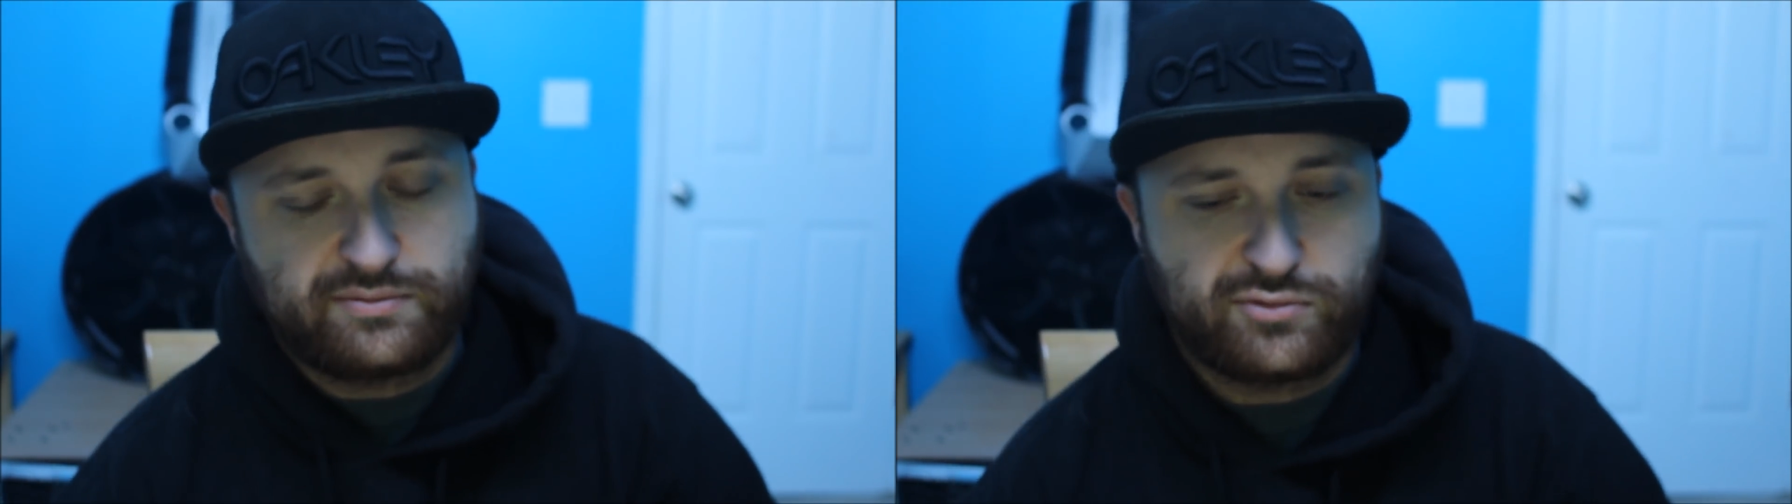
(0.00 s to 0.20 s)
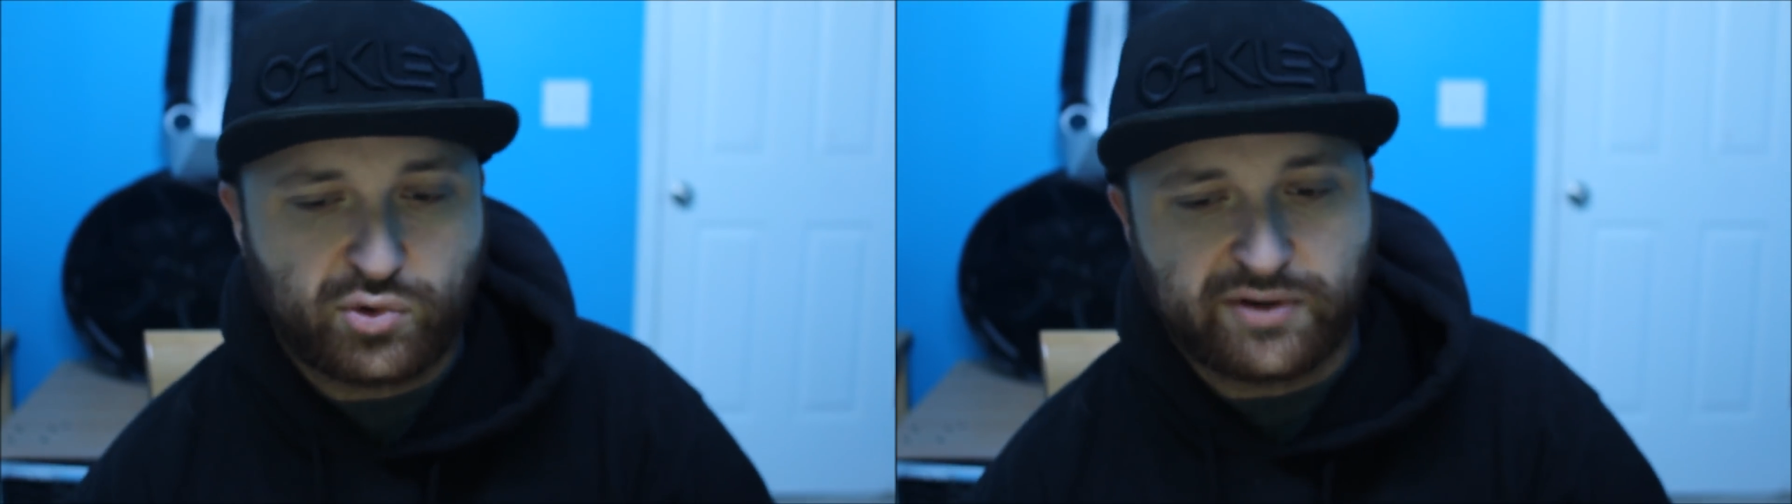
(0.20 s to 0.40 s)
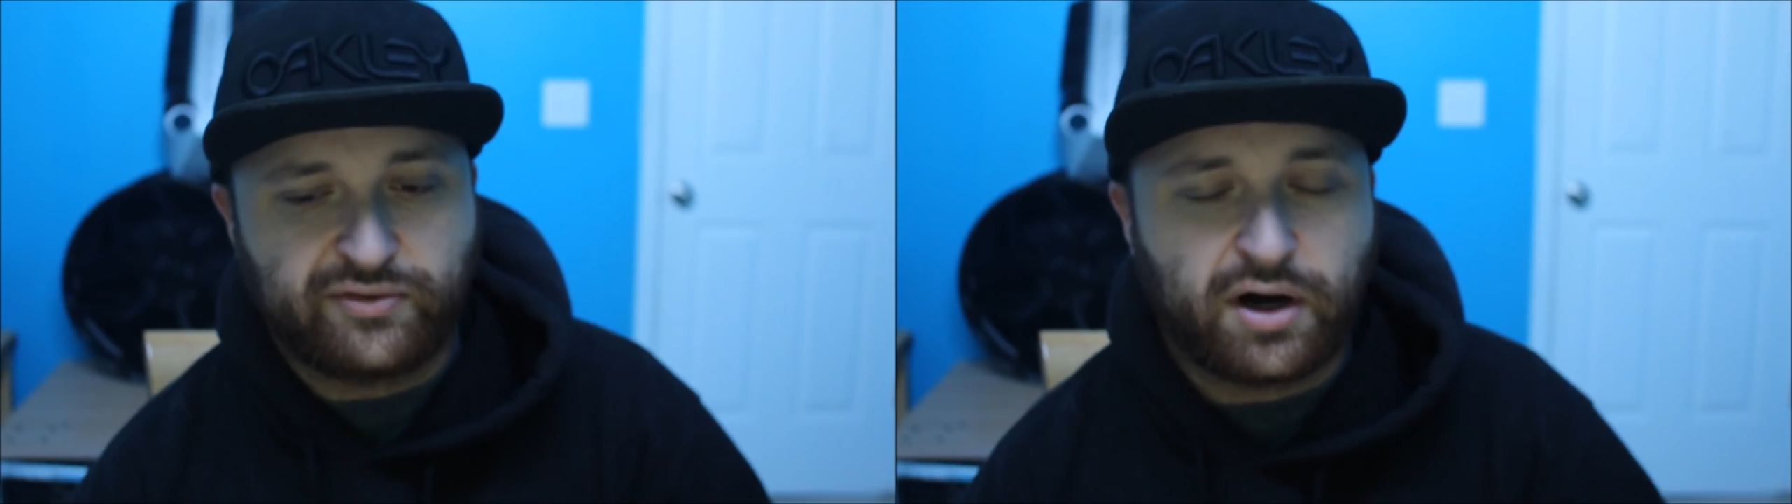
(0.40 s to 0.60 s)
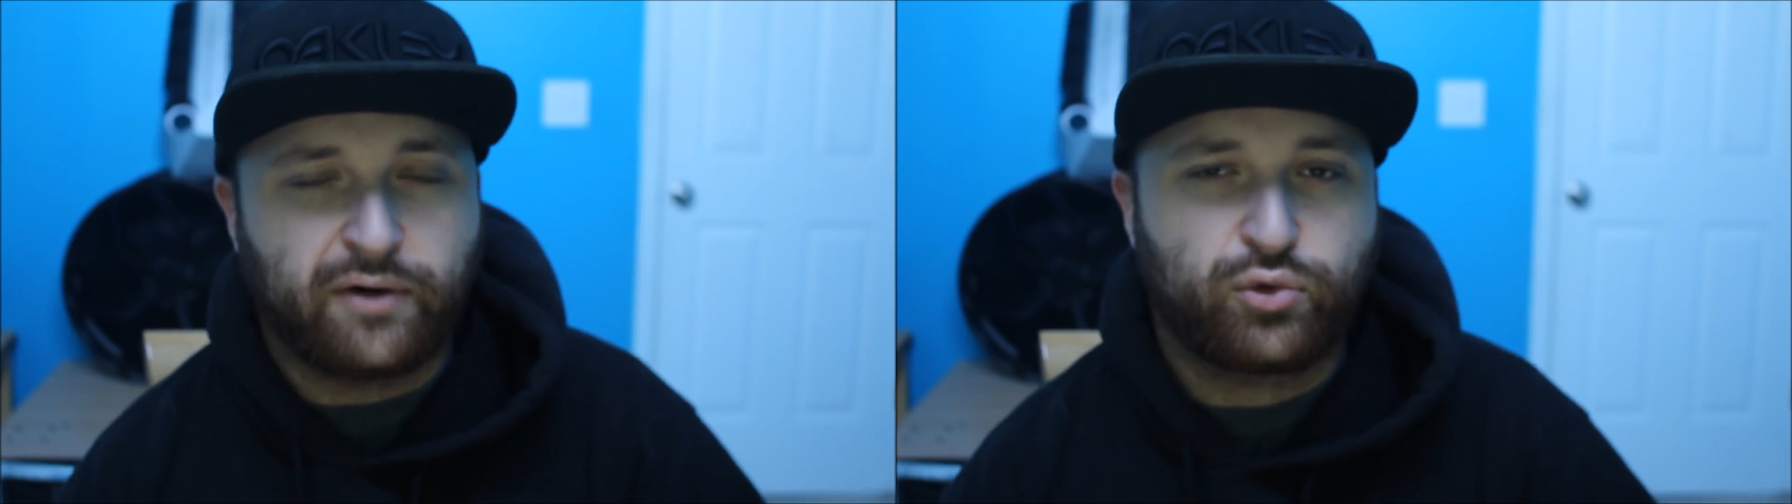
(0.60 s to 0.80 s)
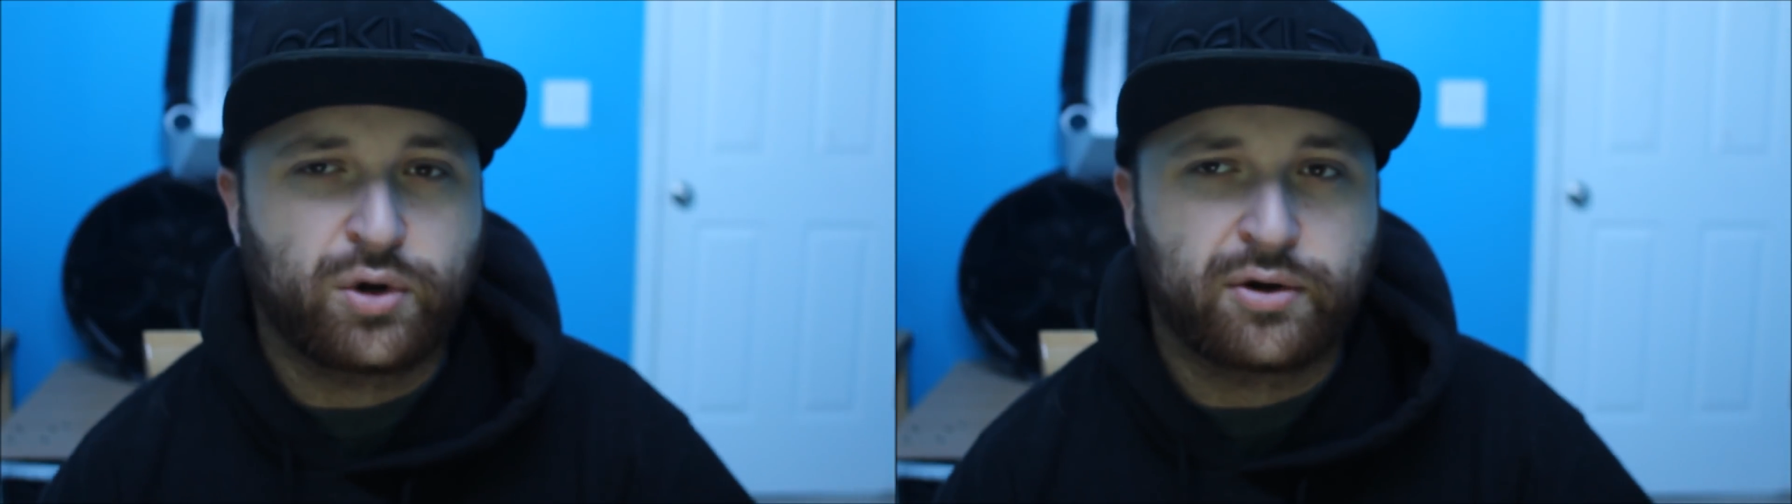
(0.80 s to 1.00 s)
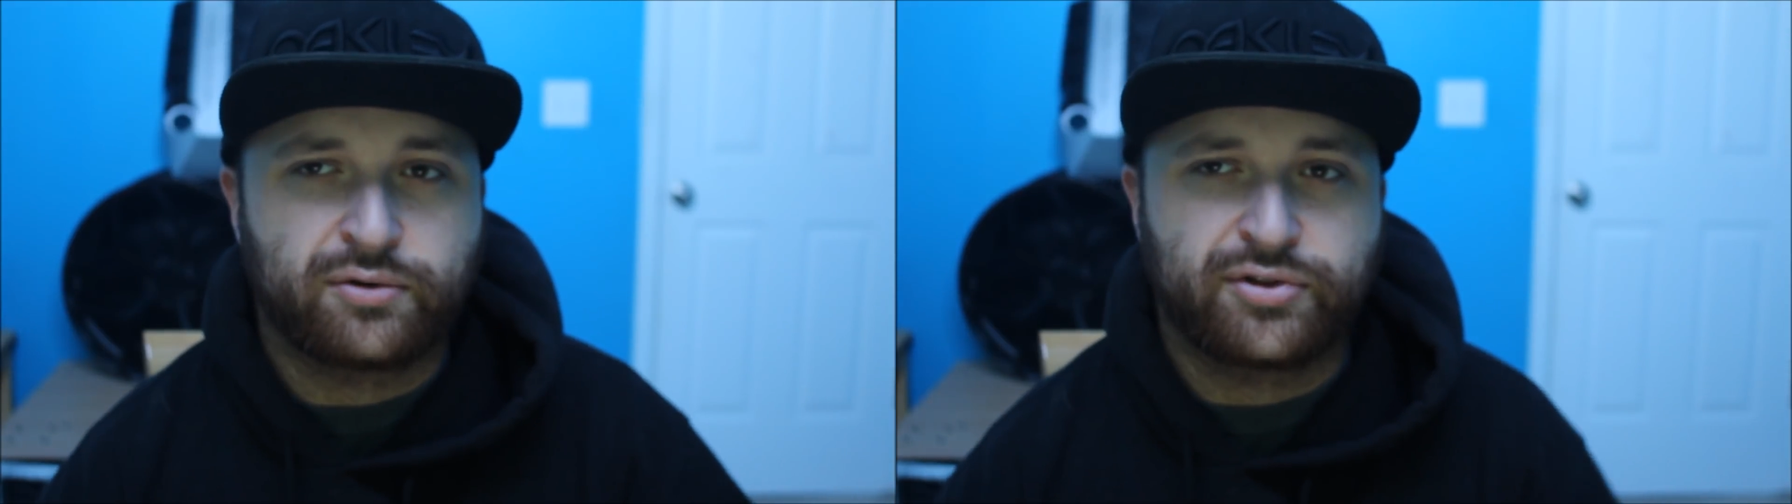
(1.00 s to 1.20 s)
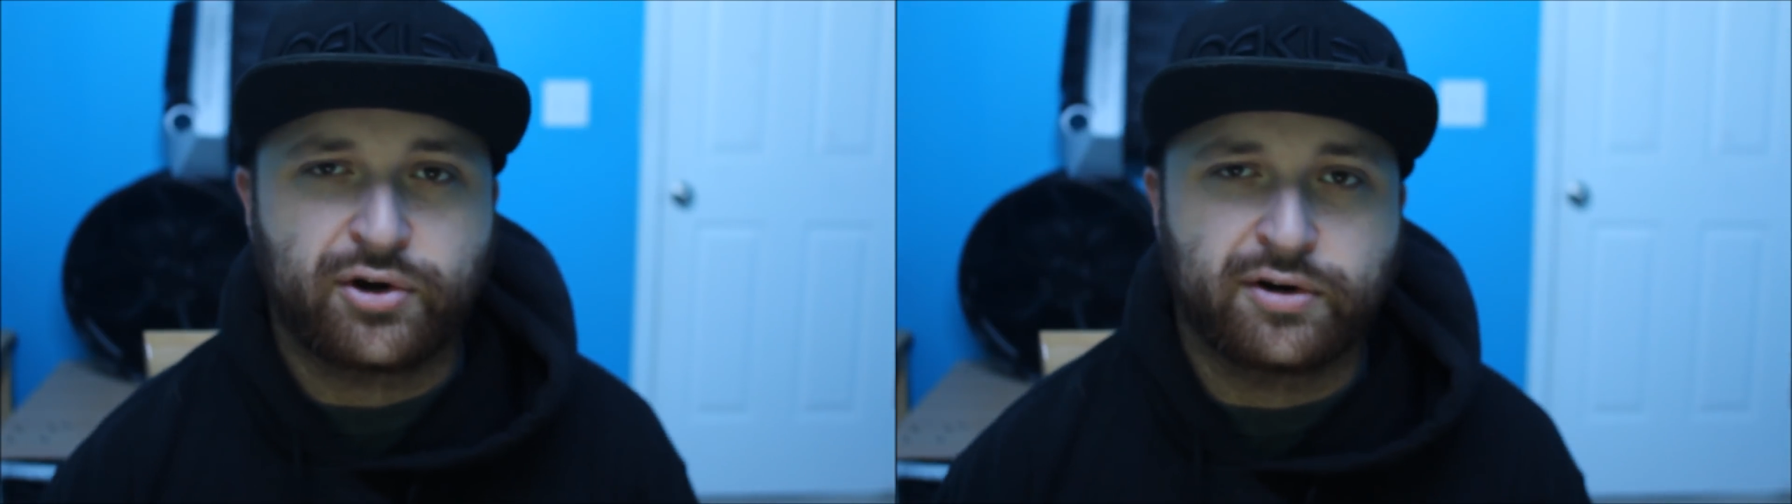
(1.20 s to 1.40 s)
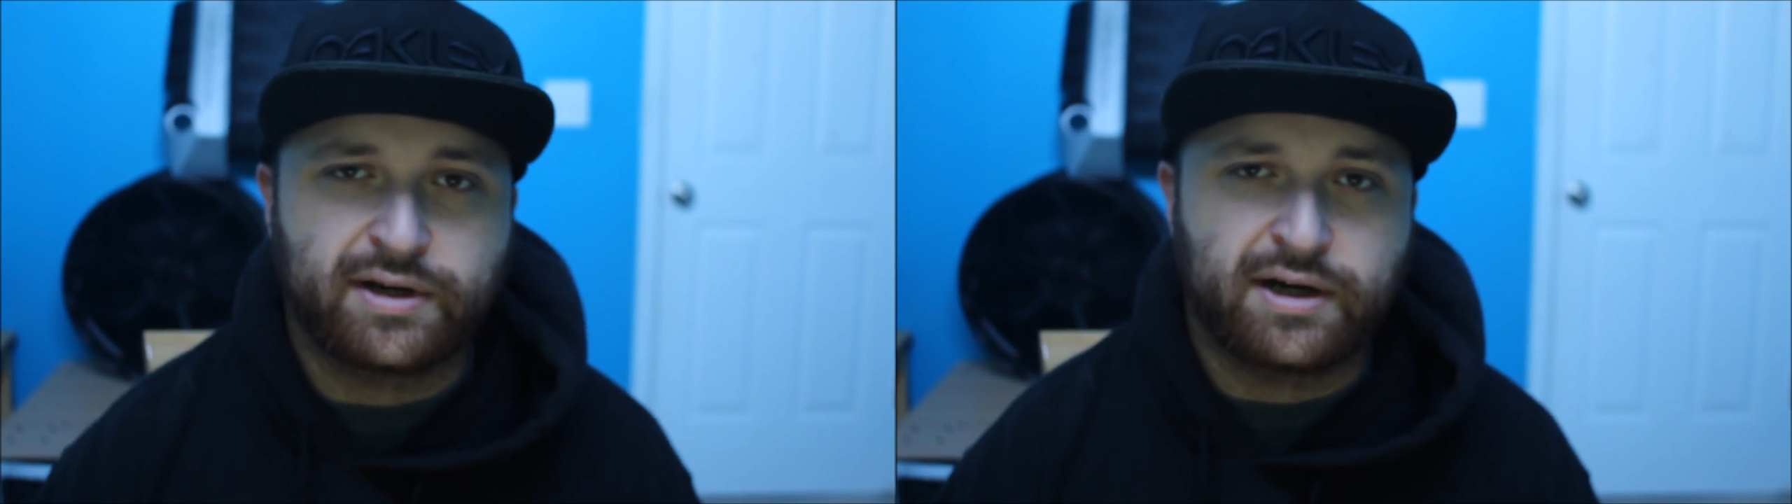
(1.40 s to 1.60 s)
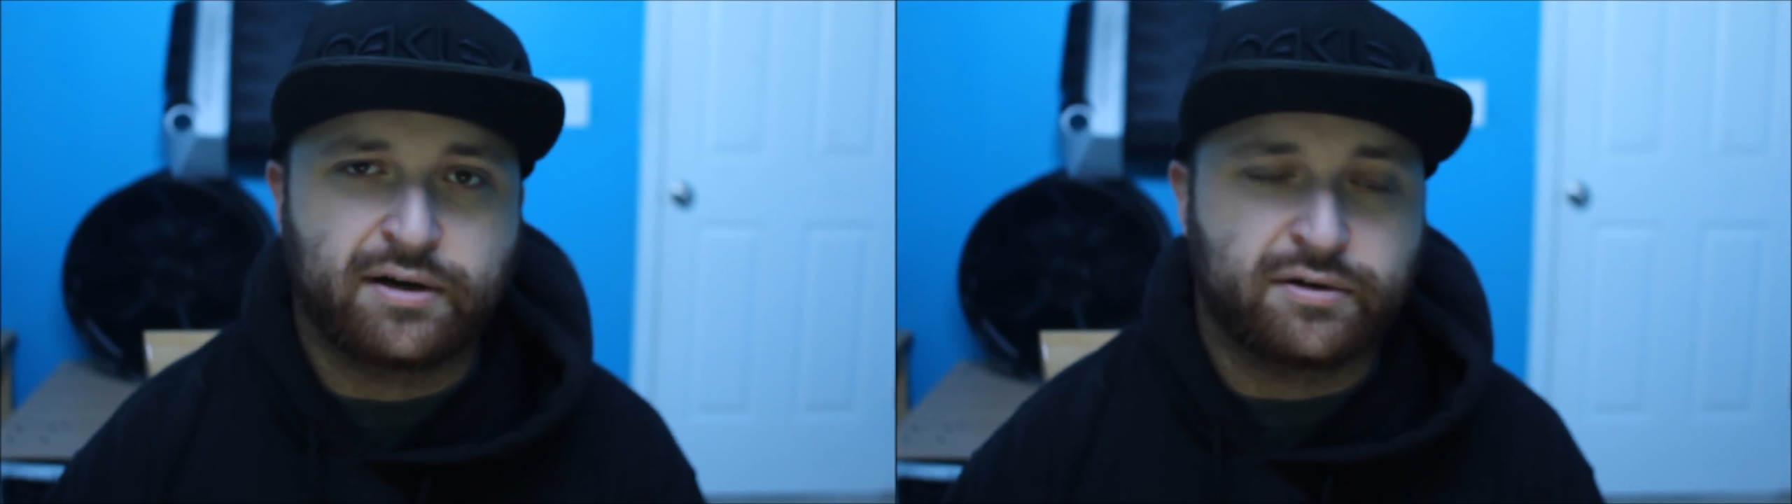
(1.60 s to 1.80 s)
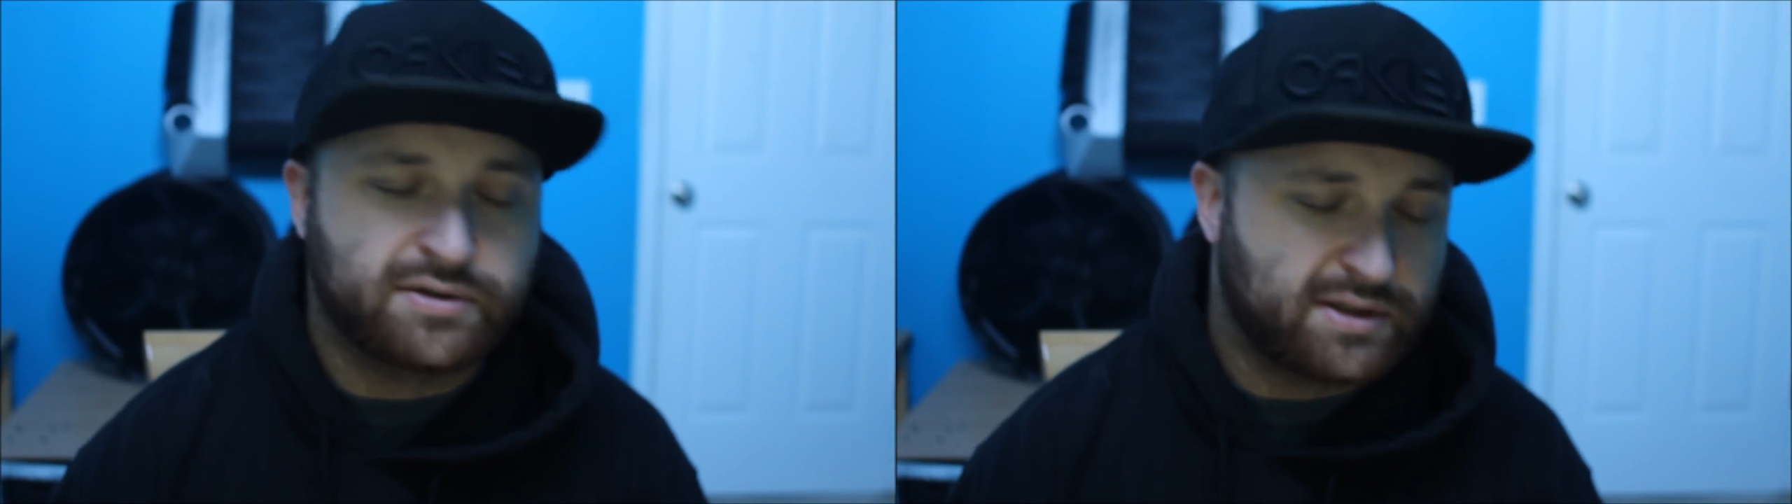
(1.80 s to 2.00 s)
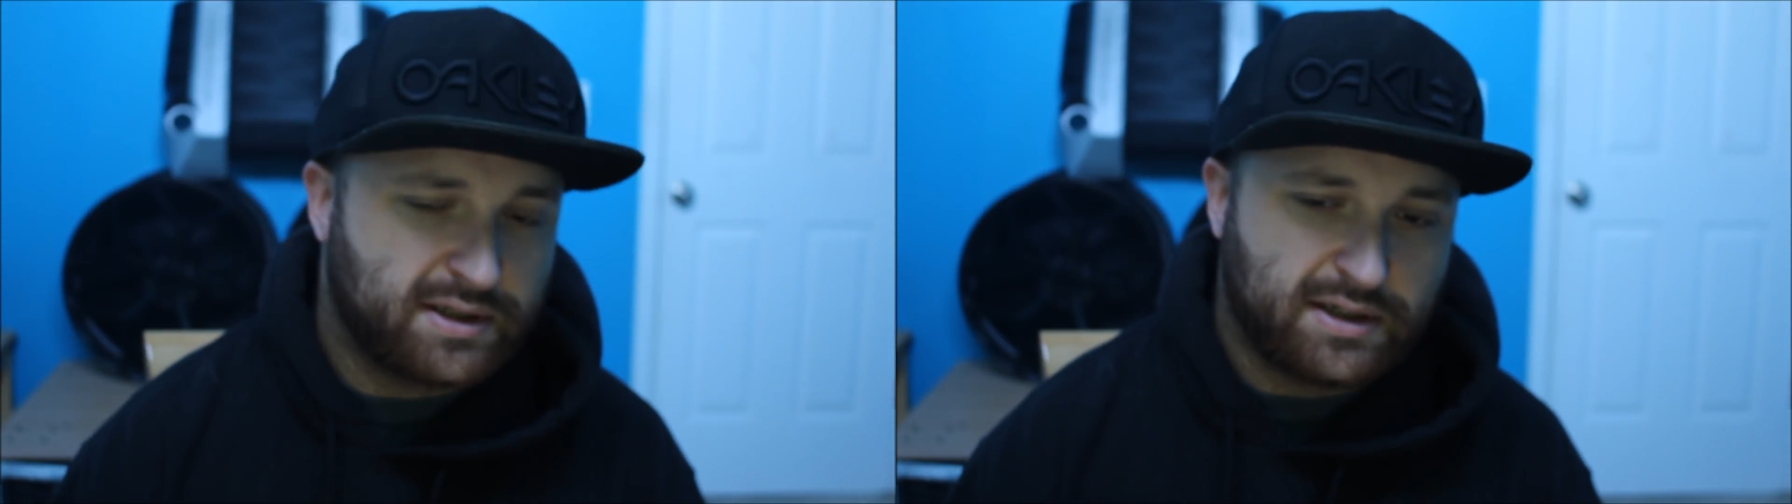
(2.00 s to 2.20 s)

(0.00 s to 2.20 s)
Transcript: $330.